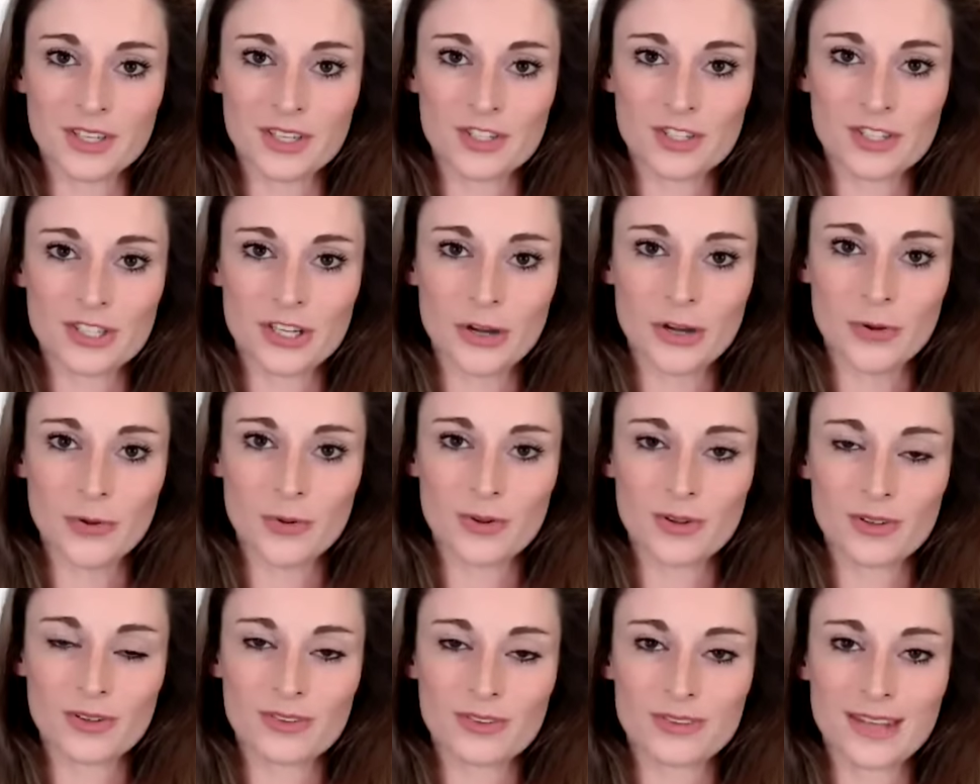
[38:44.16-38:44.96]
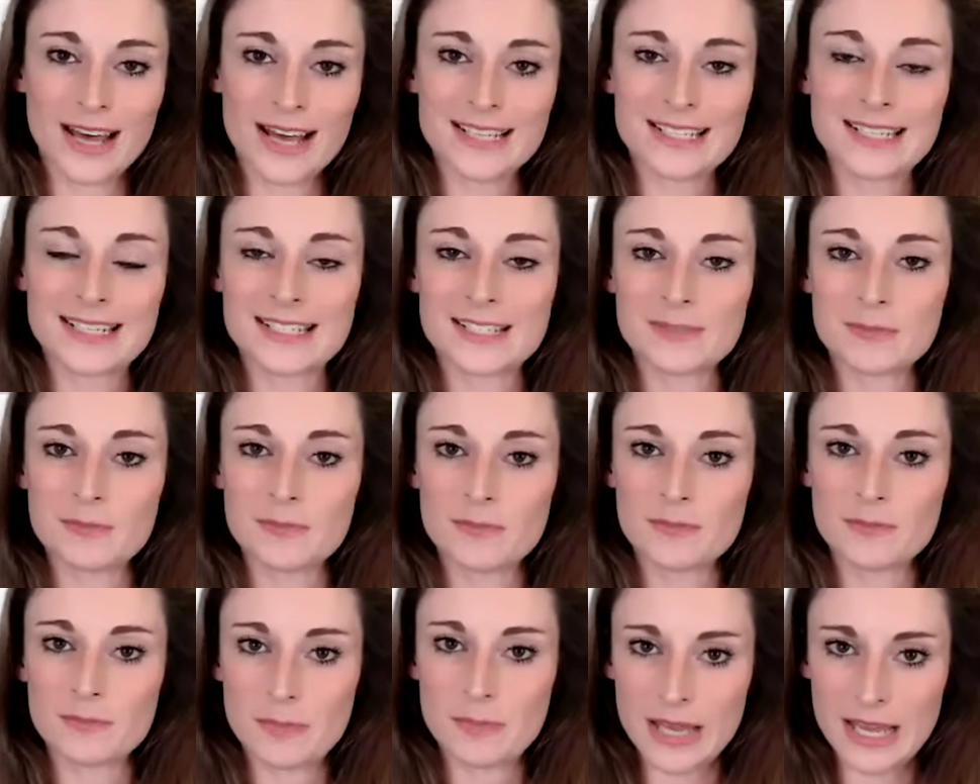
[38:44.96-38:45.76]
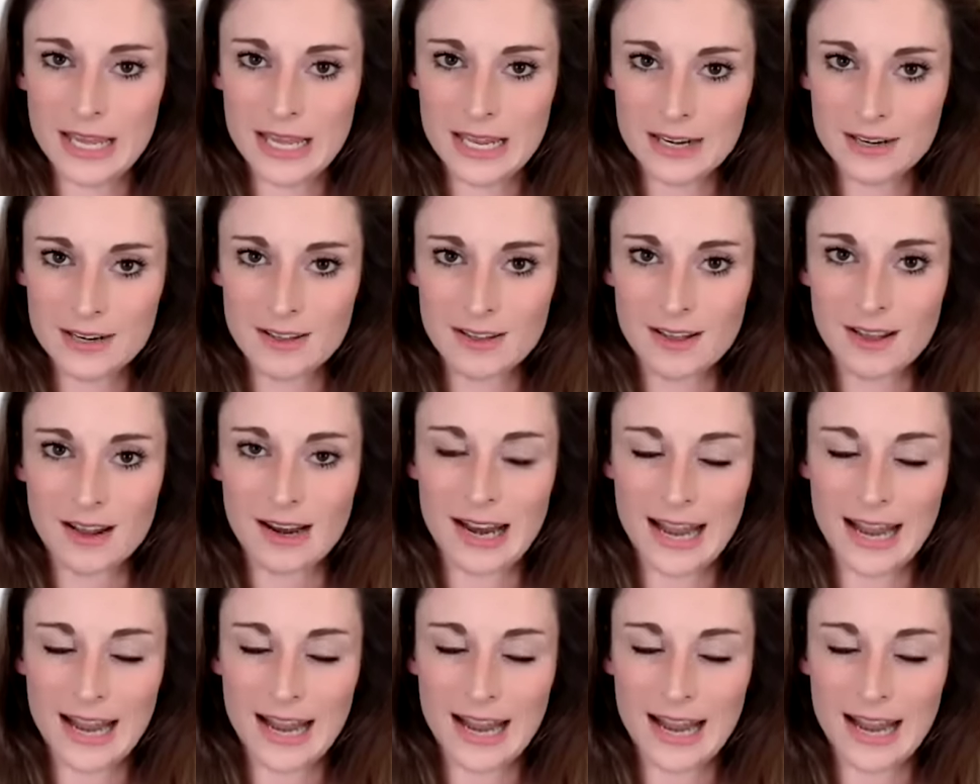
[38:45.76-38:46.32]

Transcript: So that has been